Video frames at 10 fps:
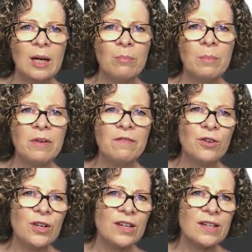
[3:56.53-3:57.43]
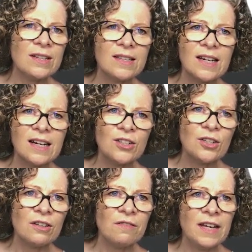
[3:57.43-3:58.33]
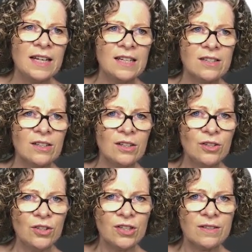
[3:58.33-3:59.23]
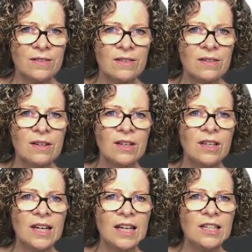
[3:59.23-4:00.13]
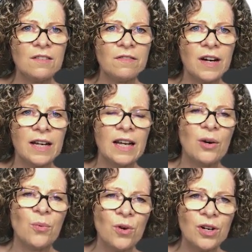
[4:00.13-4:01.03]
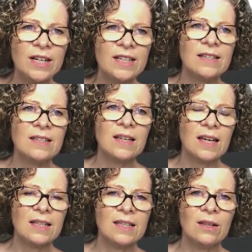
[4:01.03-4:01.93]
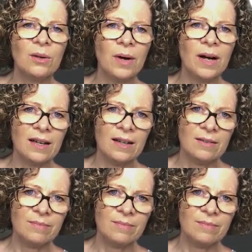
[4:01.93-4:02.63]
But before you can start to offer any solutions, you need to find out what it is that gets in the way.